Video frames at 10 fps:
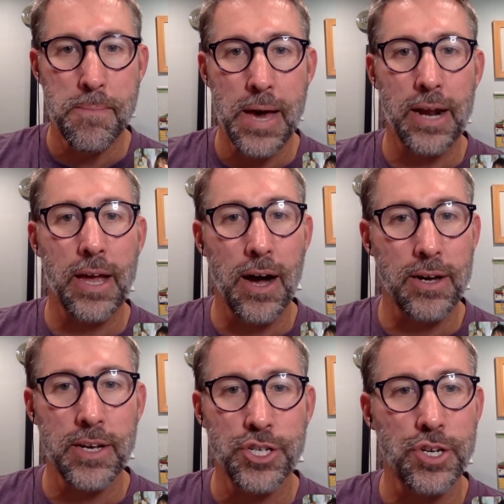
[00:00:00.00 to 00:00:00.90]

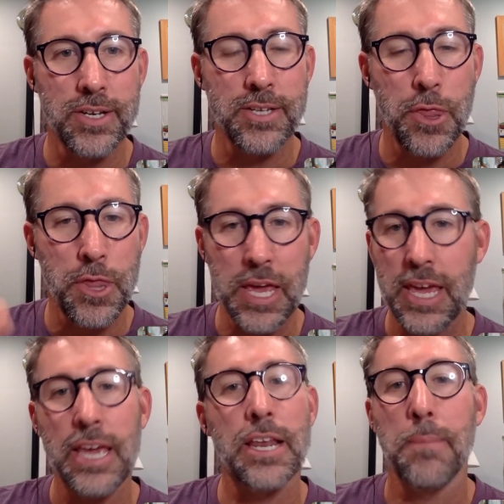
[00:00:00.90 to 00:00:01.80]
metacognition is
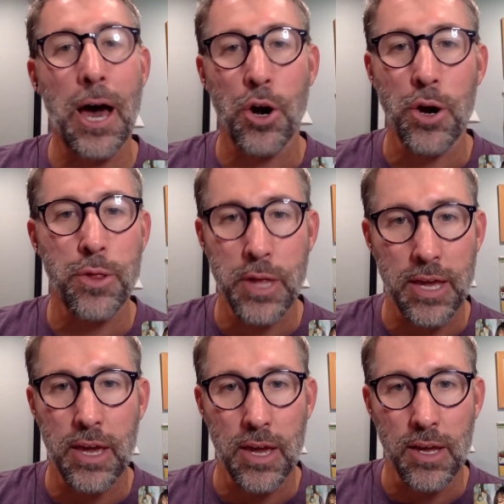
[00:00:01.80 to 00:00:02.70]
thinking about our
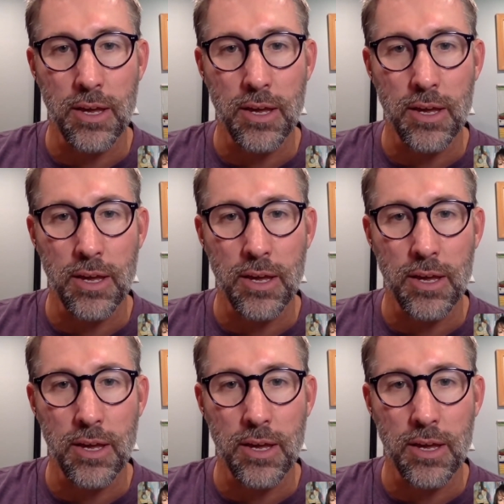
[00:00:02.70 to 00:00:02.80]
thinking.